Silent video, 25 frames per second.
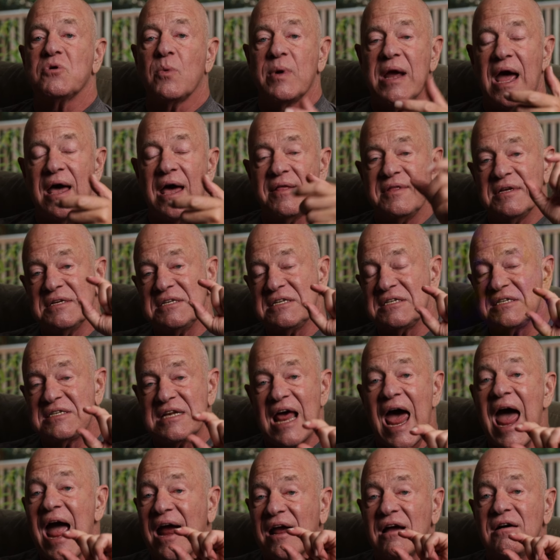So we had this
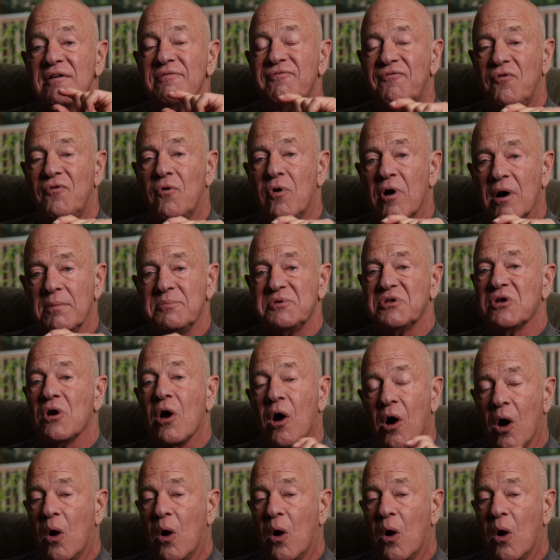stack of forms that